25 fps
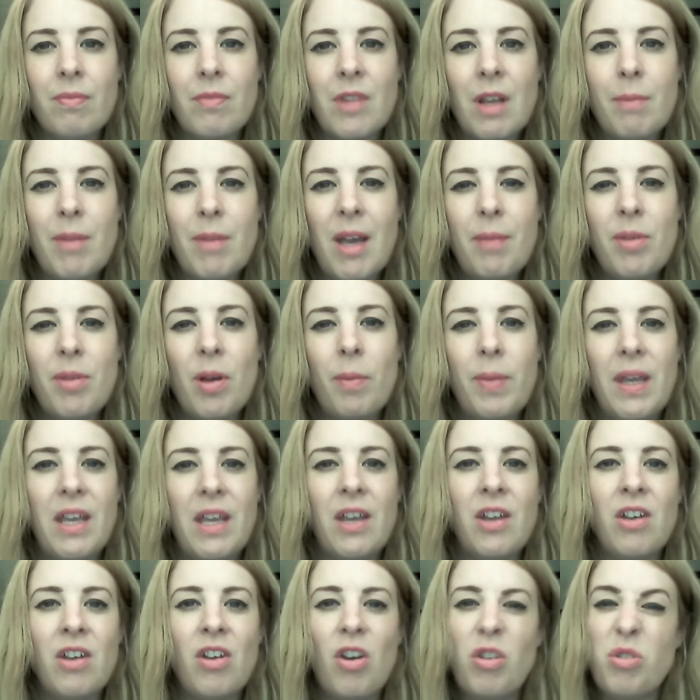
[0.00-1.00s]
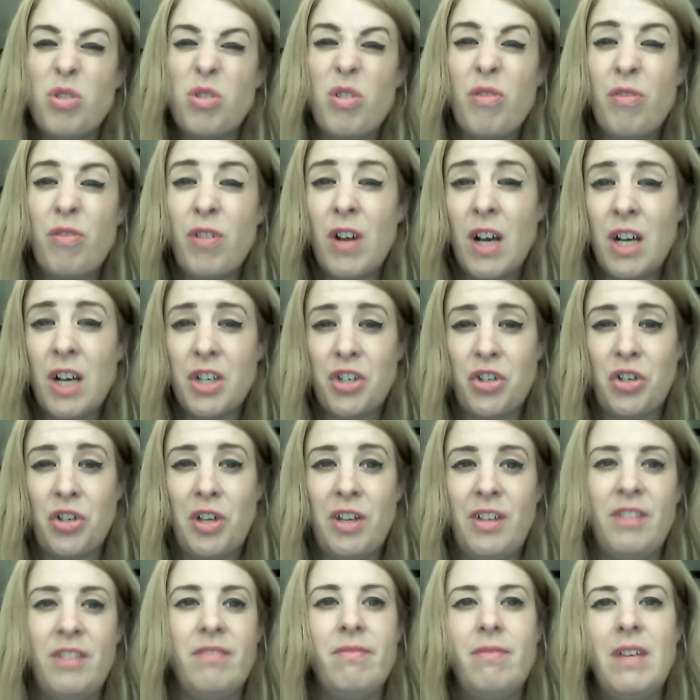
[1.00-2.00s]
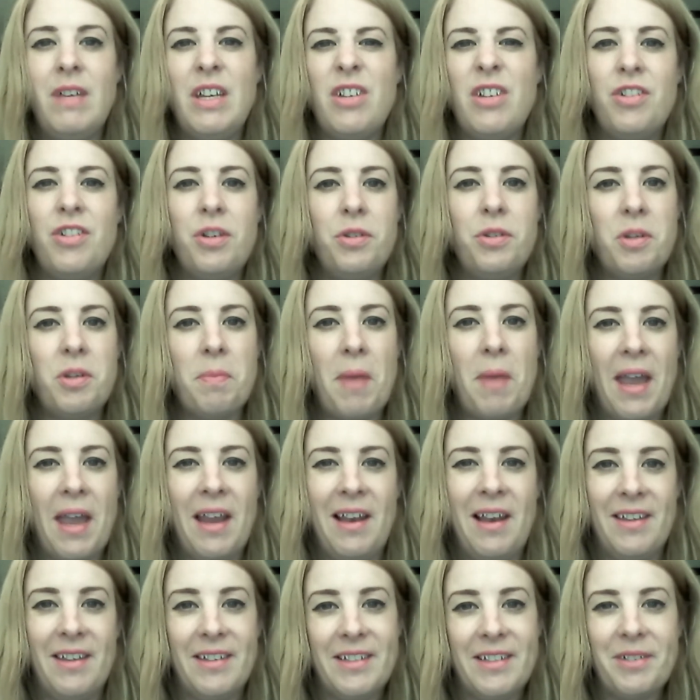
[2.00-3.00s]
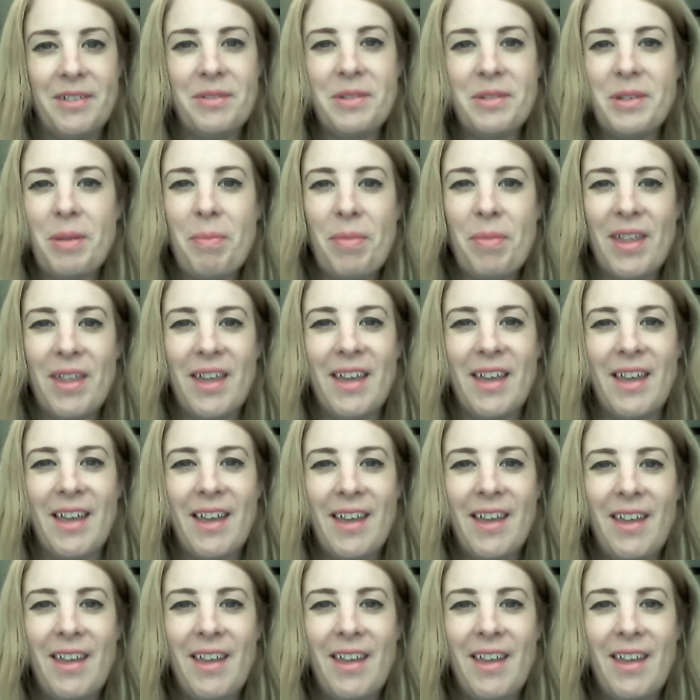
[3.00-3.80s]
Maybe I'll be controversial and introduce some aliens or something.